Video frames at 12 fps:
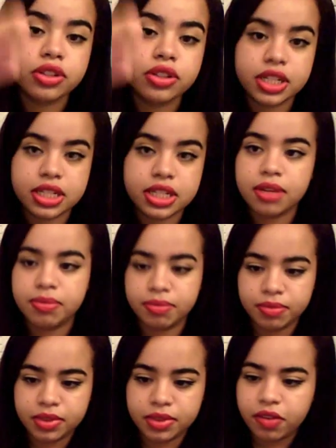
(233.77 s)
It's
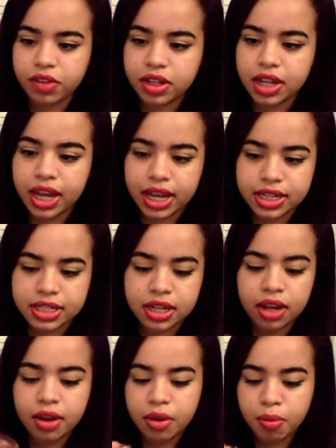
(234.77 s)
definitely has
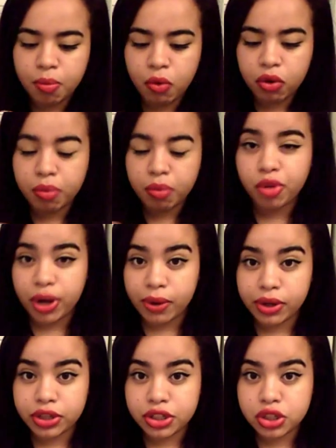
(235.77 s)
more brown
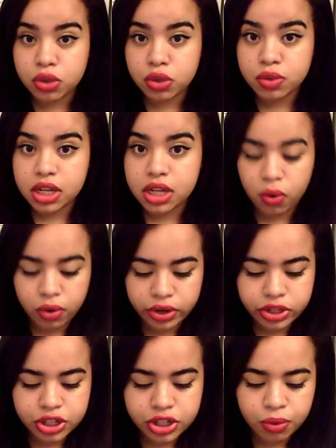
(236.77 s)
undertones than
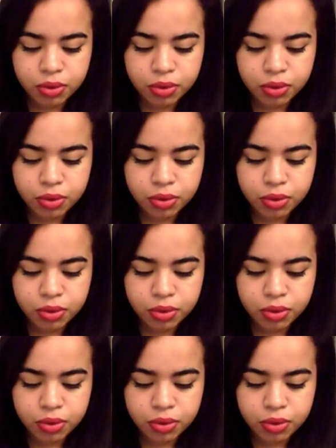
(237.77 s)
orange,